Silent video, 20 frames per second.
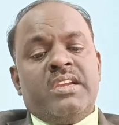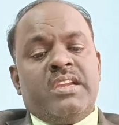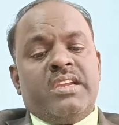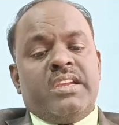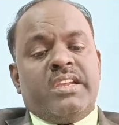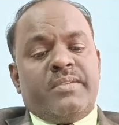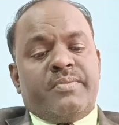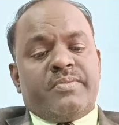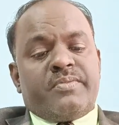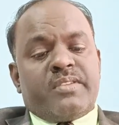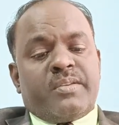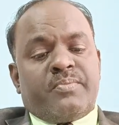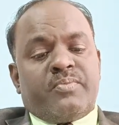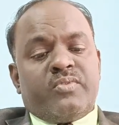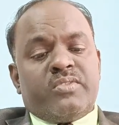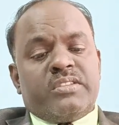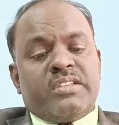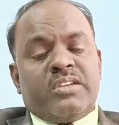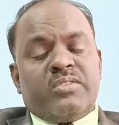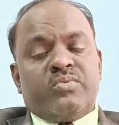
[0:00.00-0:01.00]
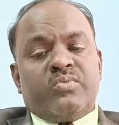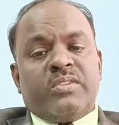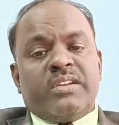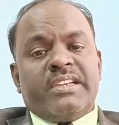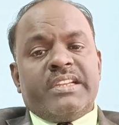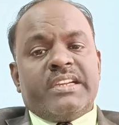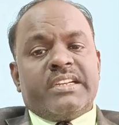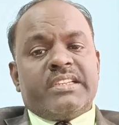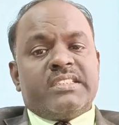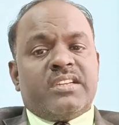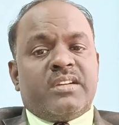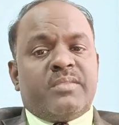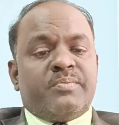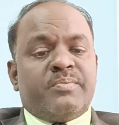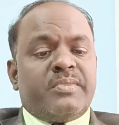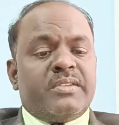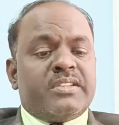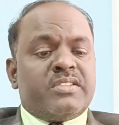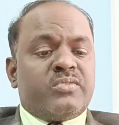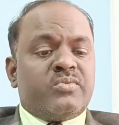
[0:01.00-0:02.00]
If suppose that one
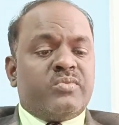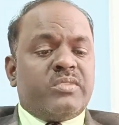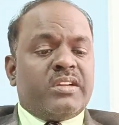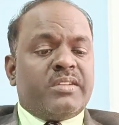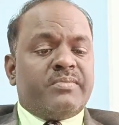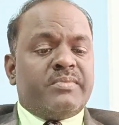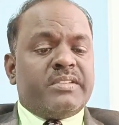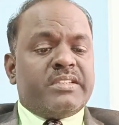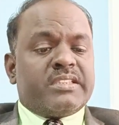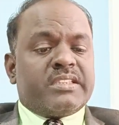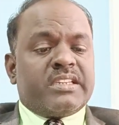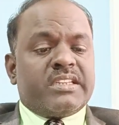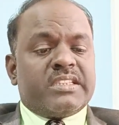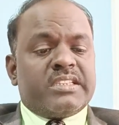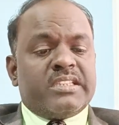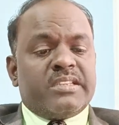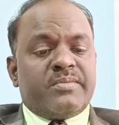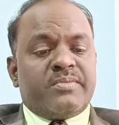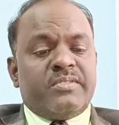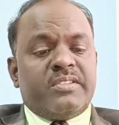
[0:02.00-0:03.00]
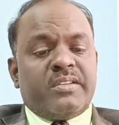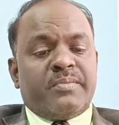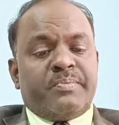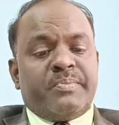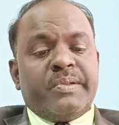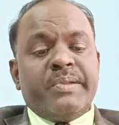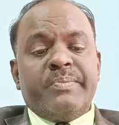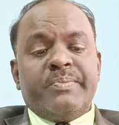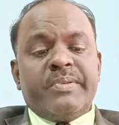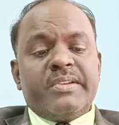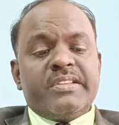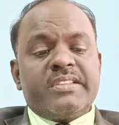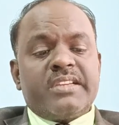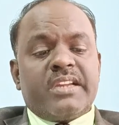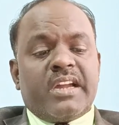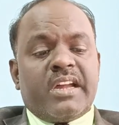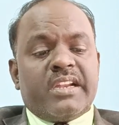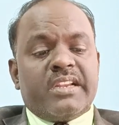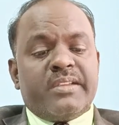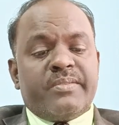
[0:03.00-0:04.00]
examples we have discussed, if the peoples
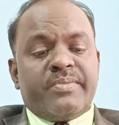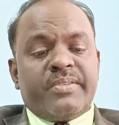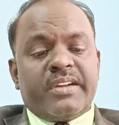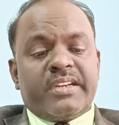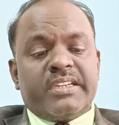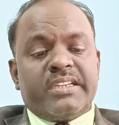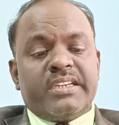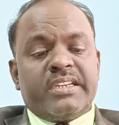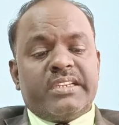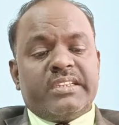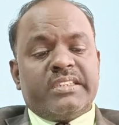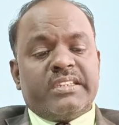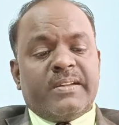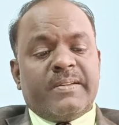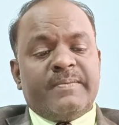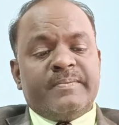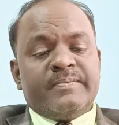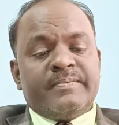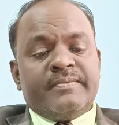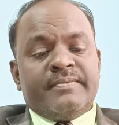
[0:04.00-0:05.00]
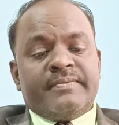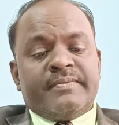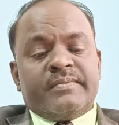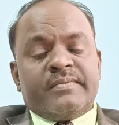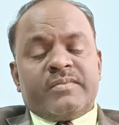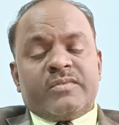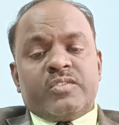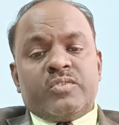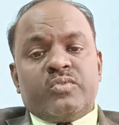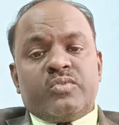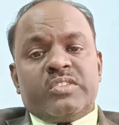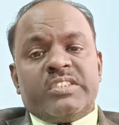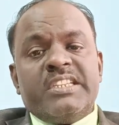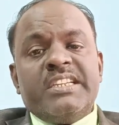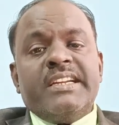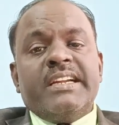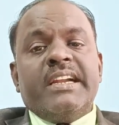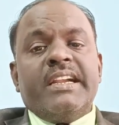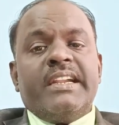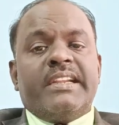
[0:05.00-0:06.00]
are affected the
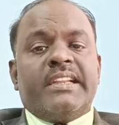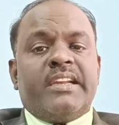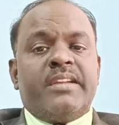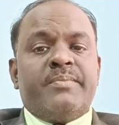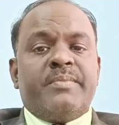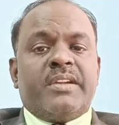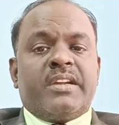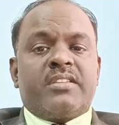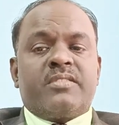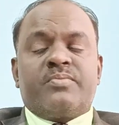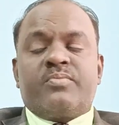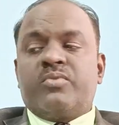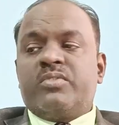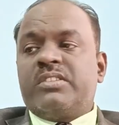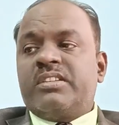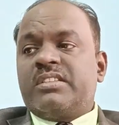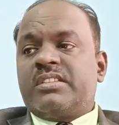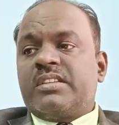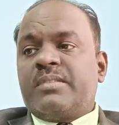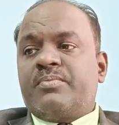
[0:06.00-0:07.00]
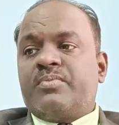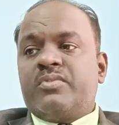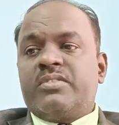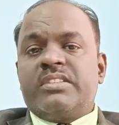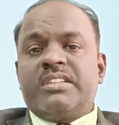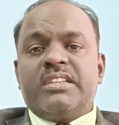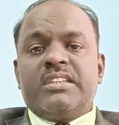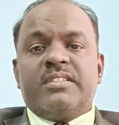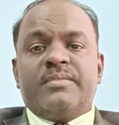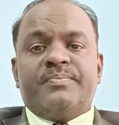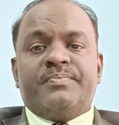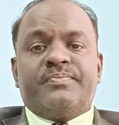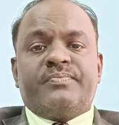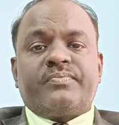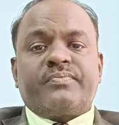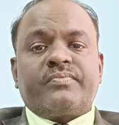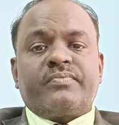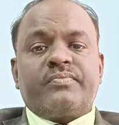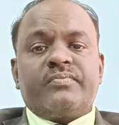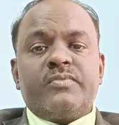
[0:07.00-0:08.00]
single time exposure. Suppose that
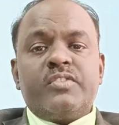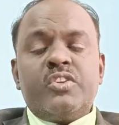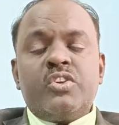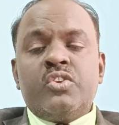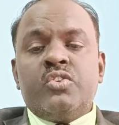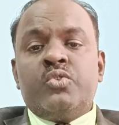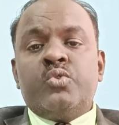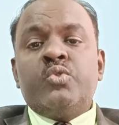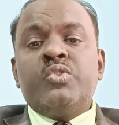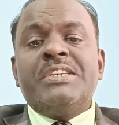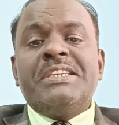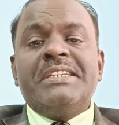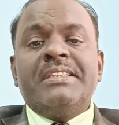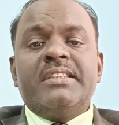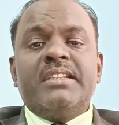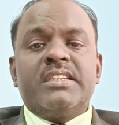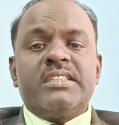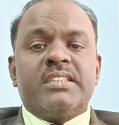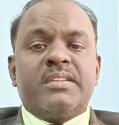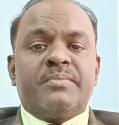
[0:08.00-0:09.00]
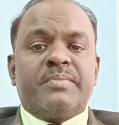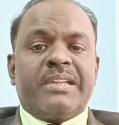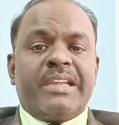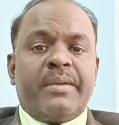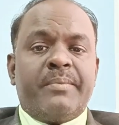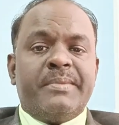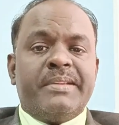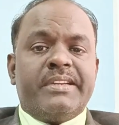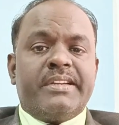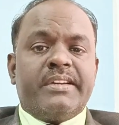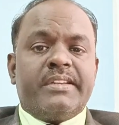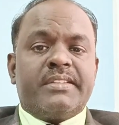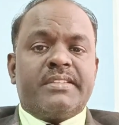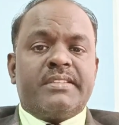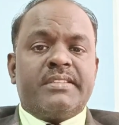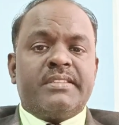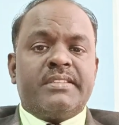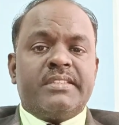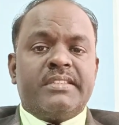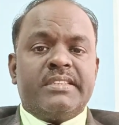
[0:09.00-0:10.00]
using the some chemicals
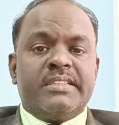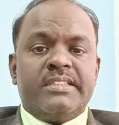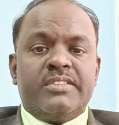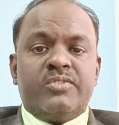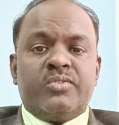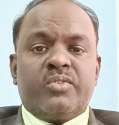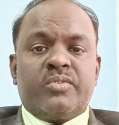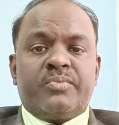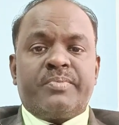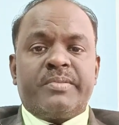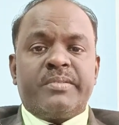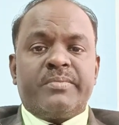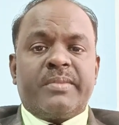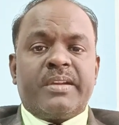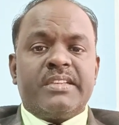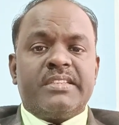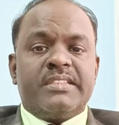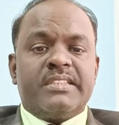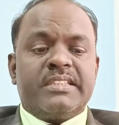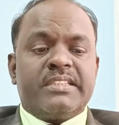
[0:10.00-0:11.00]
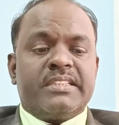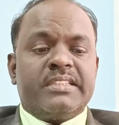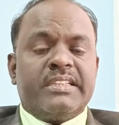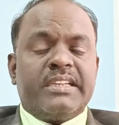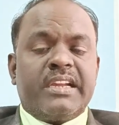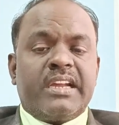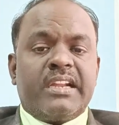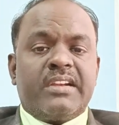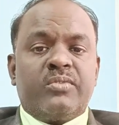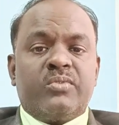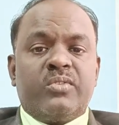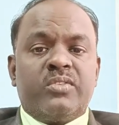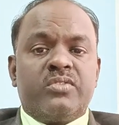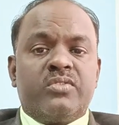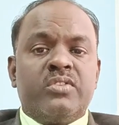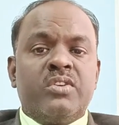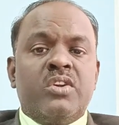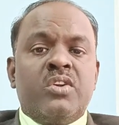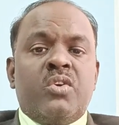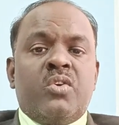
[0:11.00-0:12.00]
in your premises, they are not
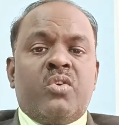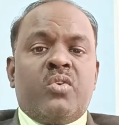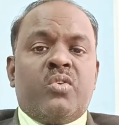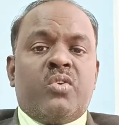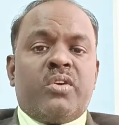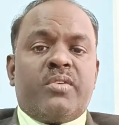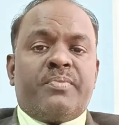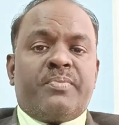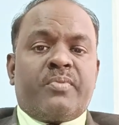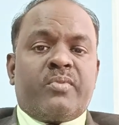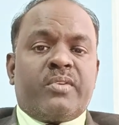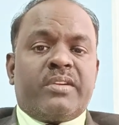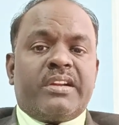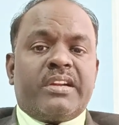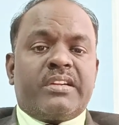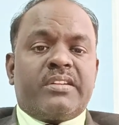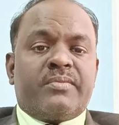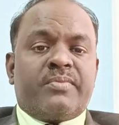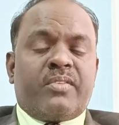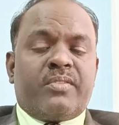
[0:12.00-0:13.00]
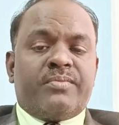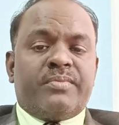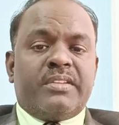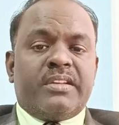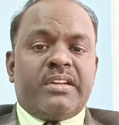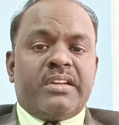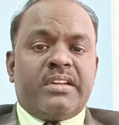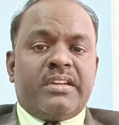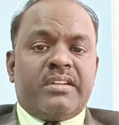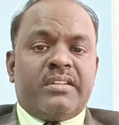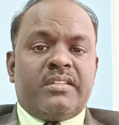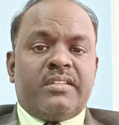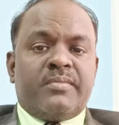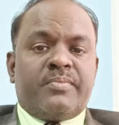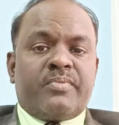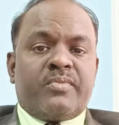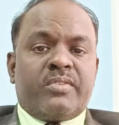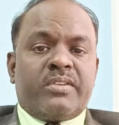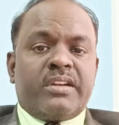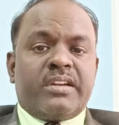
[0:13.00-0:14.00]
protect from
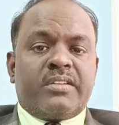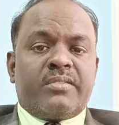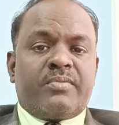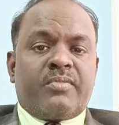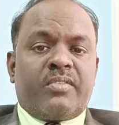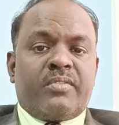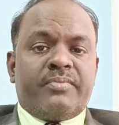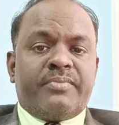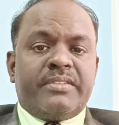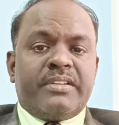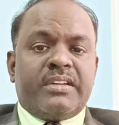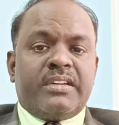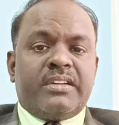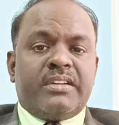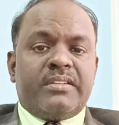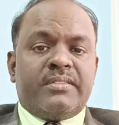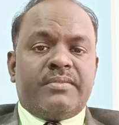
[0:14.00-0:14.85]
the